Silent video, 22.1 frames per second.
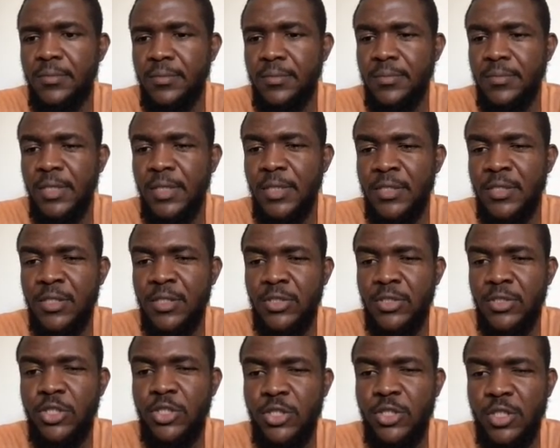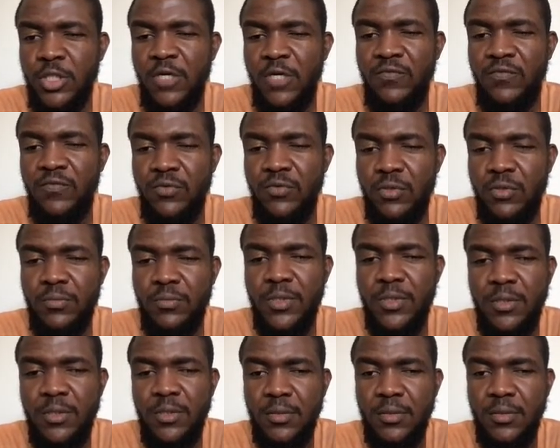execution
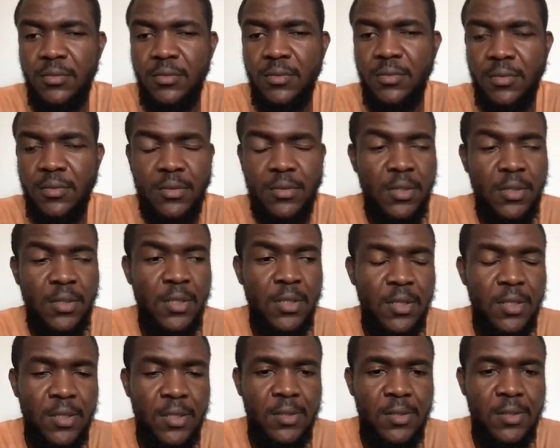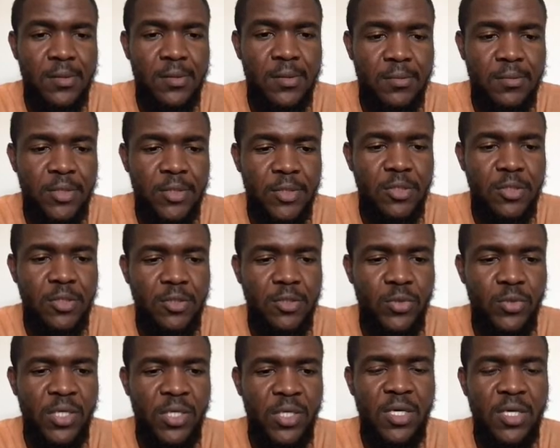environment because
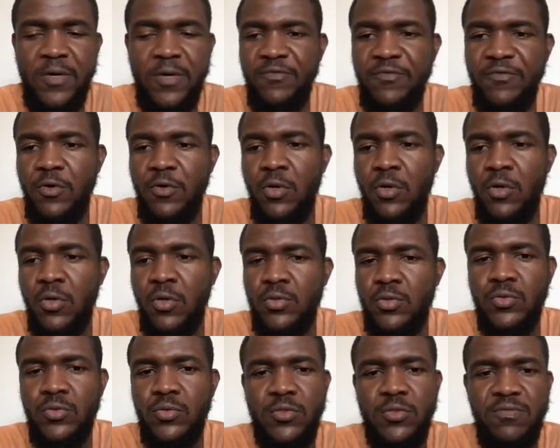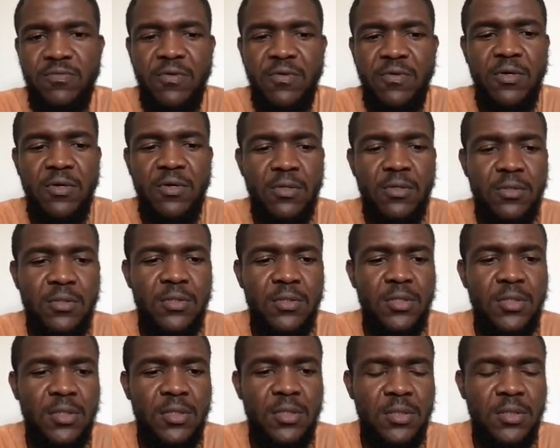we have all those files
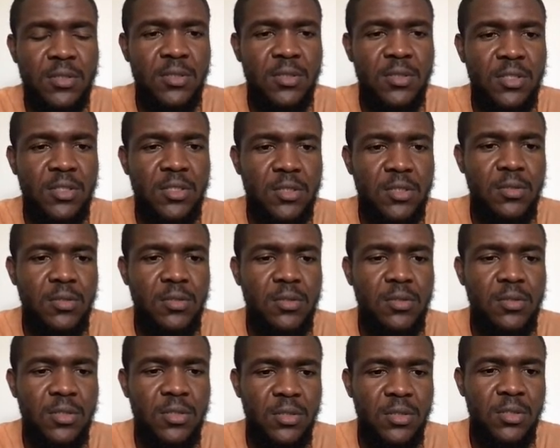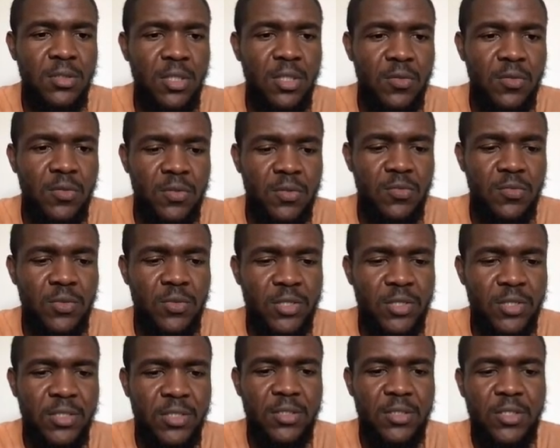installed in our
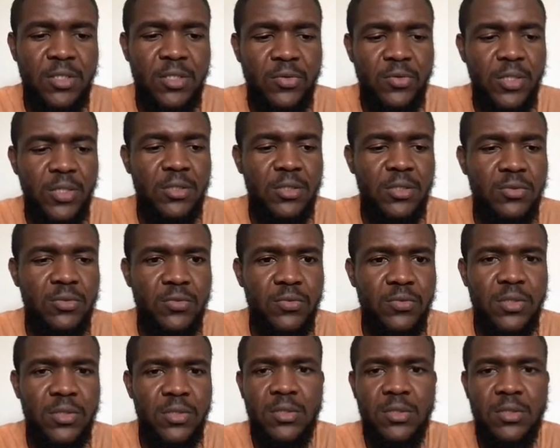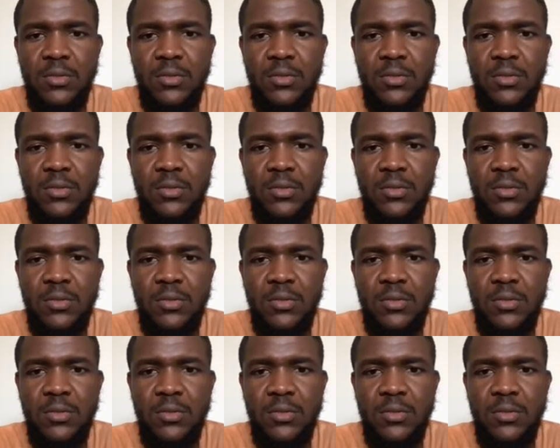working directory. So